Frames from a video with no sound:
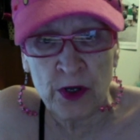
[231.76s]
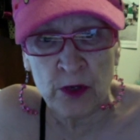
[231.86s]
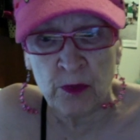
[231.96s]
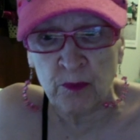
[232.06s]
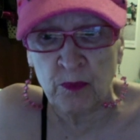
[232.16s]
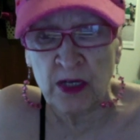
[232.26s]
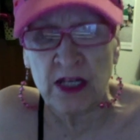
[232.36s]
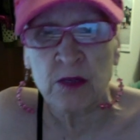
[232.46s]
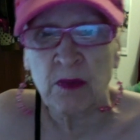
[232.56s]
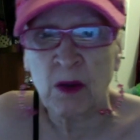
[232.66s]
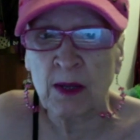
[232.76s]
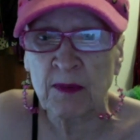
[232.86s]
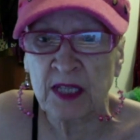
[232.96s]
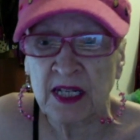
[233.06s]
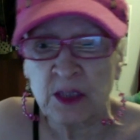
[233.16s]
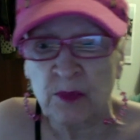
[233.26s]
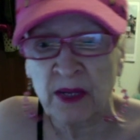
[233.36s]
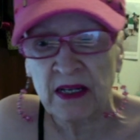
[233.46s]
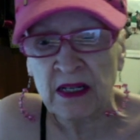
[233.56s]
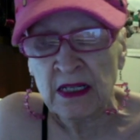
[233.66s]
to put into my websites,
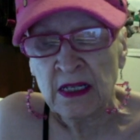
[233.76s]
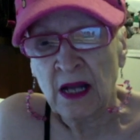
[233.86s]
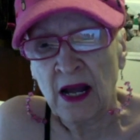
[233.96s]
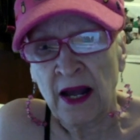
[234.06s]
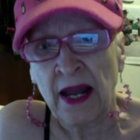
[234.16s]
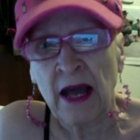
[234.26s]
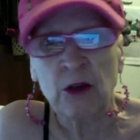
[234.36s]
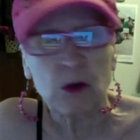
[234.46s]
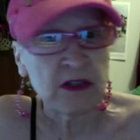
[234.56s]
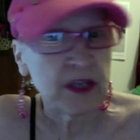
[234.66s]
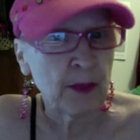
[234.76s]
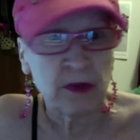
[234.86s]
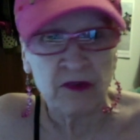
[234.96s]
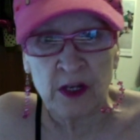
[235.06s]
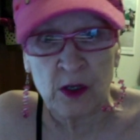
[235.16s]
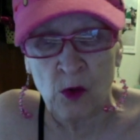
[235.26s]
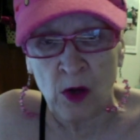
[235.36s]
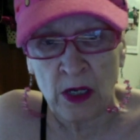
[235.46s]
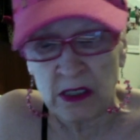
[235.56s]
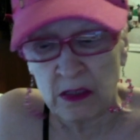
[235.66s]
and I'll do a separate video on
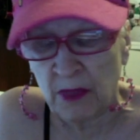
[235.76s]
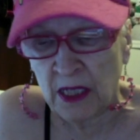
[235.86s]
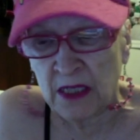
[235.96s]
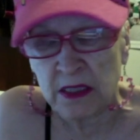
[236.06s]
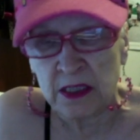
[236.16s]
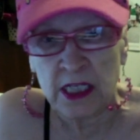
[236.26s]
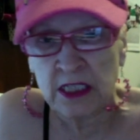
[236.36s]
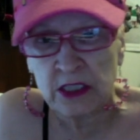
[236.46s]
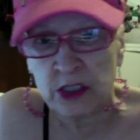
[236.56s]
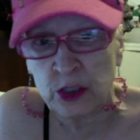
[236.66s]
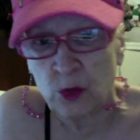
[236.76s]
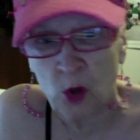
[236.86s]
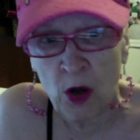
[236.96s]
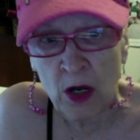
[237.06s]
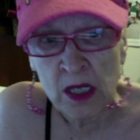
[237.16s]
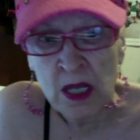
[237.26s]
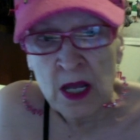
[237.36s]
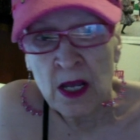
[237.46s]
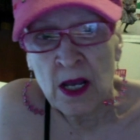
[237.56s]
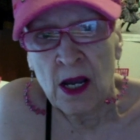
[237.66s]
it because it takes too long.
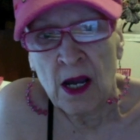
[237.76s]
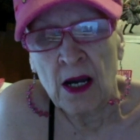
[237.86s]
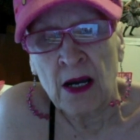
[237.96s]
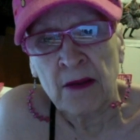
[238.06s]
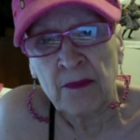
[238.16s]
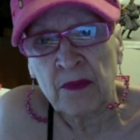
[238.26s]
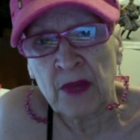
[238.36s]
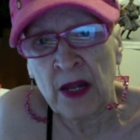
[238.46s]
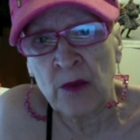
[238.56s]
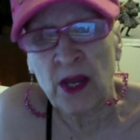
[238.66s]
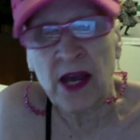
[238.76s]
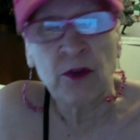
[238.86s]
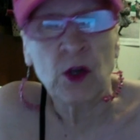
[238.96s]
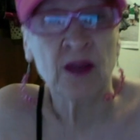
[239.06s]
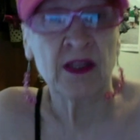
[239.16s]
And we haven't got the